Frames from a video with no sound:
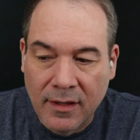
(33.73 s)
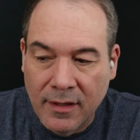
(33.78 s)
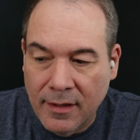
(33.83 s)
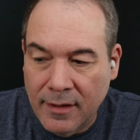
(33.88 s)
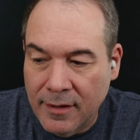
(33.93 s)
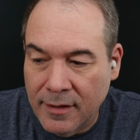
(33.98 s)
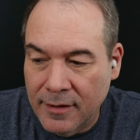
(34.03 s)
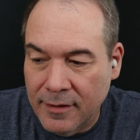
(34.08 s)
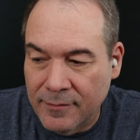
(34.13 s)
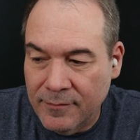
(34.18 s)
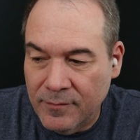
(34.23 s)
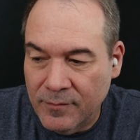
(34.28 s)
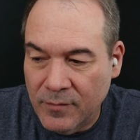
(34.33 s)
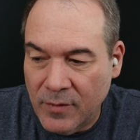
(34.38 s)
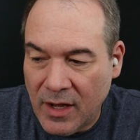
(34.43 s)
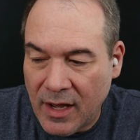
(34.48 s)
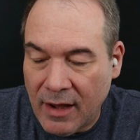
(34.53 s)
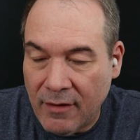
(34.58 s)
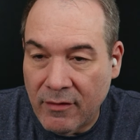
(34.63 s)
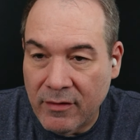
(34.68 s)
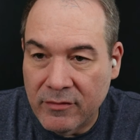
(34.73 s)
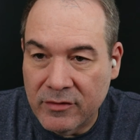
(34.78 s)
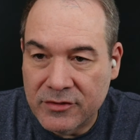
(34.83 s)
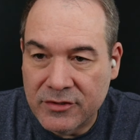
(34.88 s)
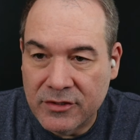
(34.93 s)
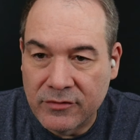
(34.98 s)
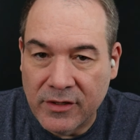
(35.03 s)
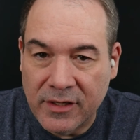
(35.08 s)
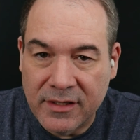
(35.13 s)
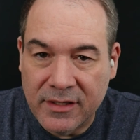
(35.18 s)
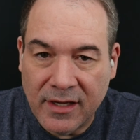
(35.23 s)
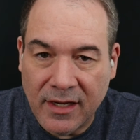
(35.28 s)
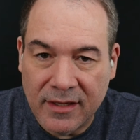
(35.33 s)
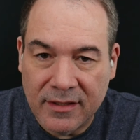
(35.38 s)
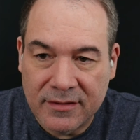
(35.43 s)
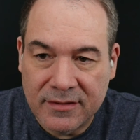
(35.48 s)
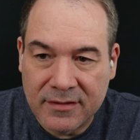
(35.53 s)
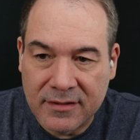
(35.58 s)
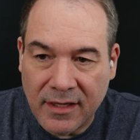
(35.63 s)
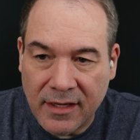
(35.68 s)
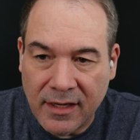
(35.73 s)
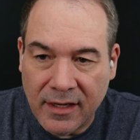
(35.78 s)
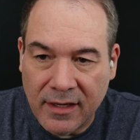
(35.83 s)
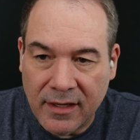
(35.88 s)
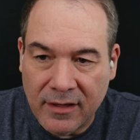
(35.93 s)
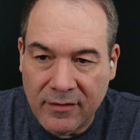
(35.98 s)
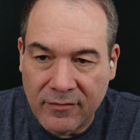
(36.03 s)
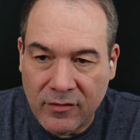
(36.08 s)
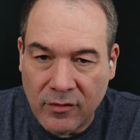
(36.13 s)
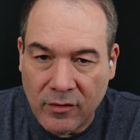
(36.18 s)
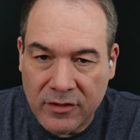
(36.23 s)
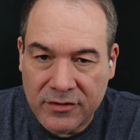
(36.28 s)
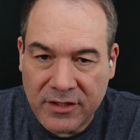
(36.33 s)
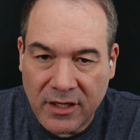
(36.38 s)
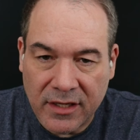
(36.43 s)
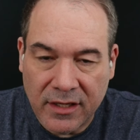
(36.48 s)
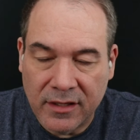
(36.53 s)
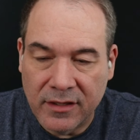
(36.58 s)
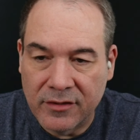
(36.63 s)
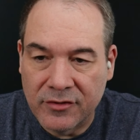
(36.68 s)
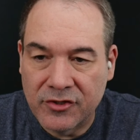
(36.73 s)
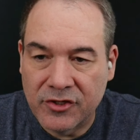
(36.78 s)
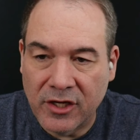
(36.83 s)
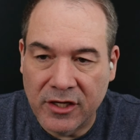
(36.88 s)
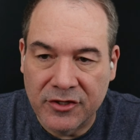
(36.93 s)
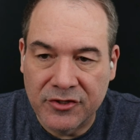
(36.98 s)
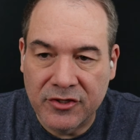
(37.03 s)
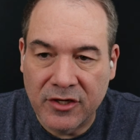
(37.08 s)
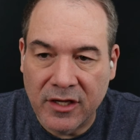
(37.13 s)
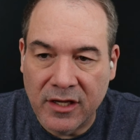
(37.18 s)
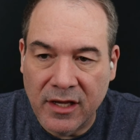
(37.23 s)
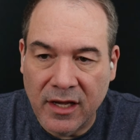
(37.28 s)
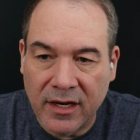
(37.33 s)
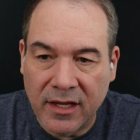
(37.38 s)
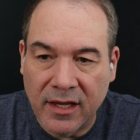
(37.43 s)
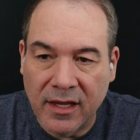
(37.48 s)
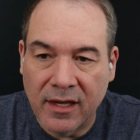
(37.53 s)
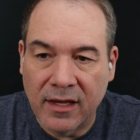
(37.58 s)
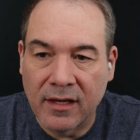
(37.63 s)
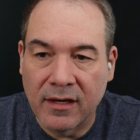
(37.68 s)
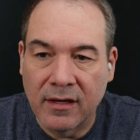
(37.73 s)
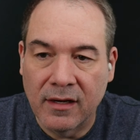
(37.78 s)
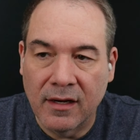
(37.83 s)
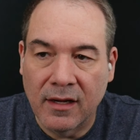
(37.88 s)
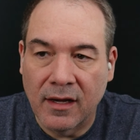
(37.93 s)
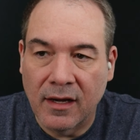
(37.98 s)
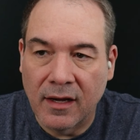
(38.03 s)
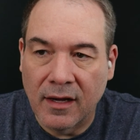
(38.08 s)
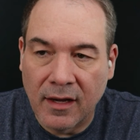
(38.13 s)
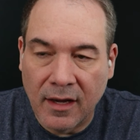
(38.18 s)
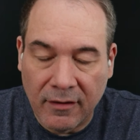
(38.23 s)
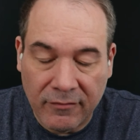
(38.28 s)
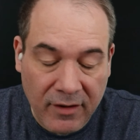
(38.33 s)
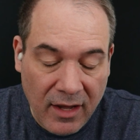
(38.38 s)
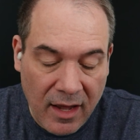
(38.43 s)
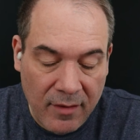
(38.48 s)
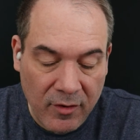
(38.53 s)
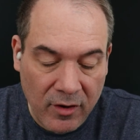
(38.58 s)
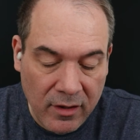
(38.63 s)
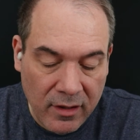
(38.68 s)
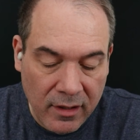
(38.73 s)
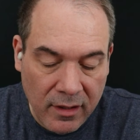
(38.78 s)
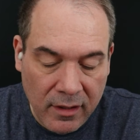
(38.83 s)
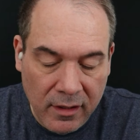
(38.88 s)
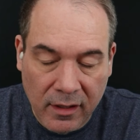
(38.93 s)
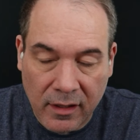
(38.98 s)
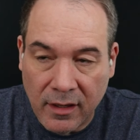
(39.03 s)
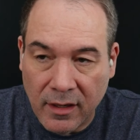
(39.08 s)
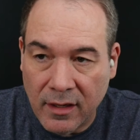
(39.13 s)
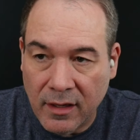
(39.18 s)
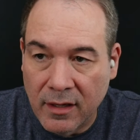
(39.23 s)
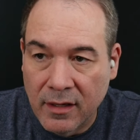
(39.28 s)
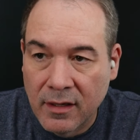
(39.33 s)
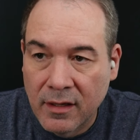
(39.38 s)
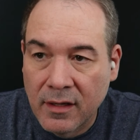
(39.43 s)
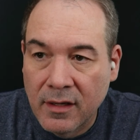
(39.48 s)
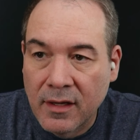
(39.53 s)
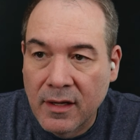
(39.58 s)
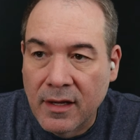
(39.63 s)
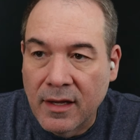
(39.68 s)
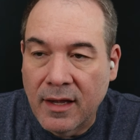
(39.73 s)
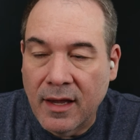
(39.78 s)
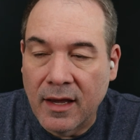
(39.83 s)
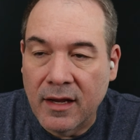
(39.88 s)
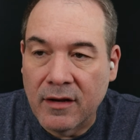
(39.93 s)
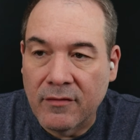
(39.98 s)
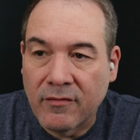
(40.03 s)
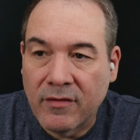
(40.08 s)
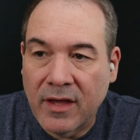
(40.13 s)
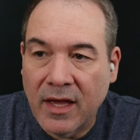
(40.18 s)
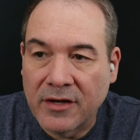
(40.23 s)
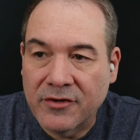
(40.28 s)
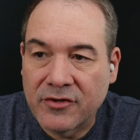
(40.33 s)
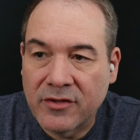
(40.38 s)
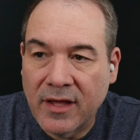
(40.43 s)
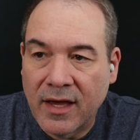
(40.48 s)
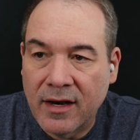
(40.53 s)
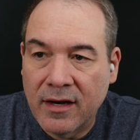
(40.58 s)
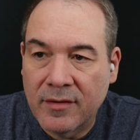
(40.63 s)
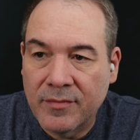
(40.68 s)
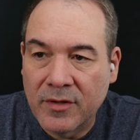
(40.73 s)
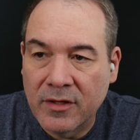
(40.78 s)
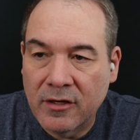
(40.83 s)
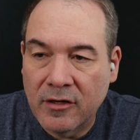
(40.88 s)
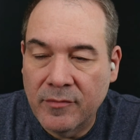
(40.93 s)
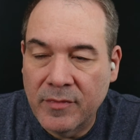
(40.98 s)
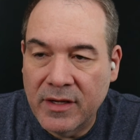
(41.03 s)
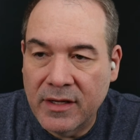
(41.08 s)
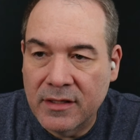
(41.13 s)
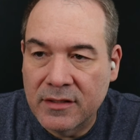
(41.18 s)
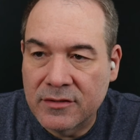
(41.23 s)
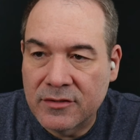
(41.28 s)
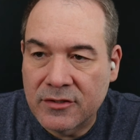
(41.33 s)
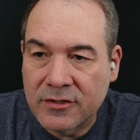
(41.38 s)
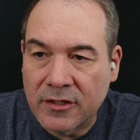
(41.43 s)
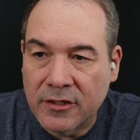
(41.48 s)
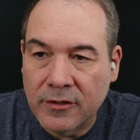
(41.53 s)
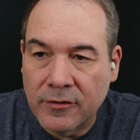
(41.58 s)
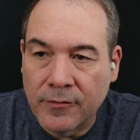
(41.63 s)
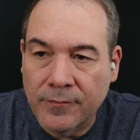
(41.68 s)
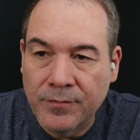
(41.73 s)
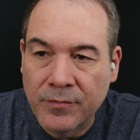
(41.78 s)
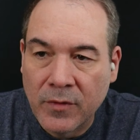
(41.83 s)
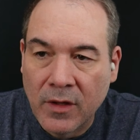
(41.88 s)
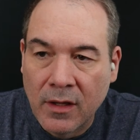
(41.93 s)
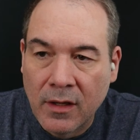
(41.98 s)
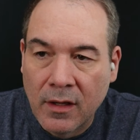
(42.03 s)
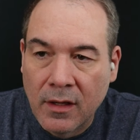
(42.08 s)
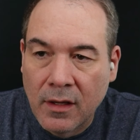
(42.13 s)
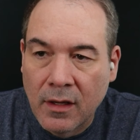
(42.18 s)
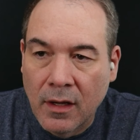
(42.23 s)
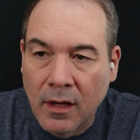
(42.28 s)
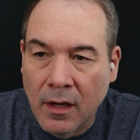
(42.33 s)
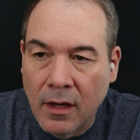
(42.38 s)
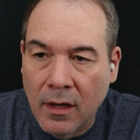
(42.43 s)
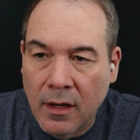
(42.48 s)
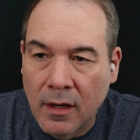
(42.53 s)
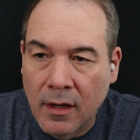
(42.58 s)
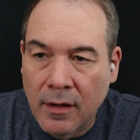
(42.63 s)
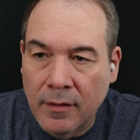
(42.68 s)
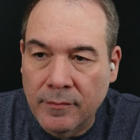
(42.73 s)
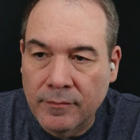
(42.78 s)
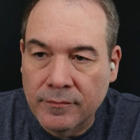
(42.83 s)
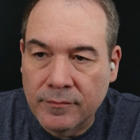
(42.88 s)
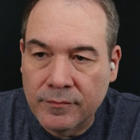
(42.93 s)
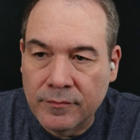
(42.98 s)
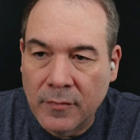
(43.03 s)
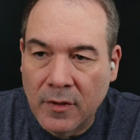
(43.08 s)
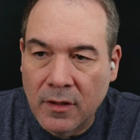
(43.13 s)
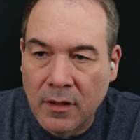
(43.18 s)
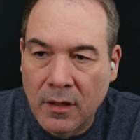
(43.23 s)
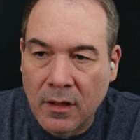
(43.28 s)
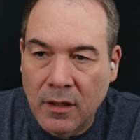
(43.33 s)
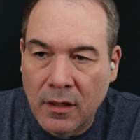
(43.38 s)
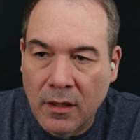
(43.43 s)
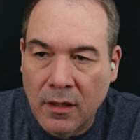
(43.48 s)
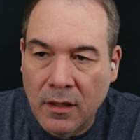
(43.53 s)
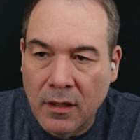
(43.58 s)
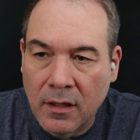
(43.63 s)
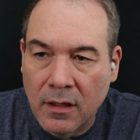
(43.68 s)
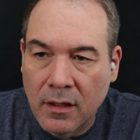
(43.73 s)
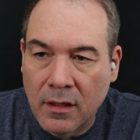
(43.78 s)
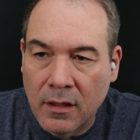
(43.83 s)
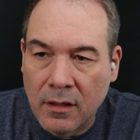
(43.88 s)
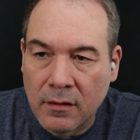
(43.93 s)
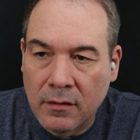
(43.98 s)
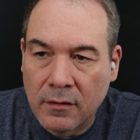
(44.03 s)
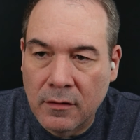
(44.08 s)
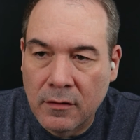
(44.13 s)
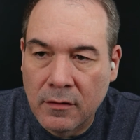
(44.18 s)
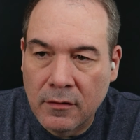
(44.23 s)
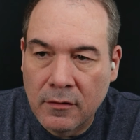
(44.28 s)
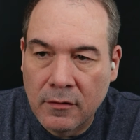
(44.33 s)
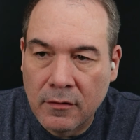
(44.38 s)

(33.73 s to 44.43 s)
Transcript: how I was doing tests, and of course I changed it yet again off camera, and I'm gonna kind of catch that up a little bit. So if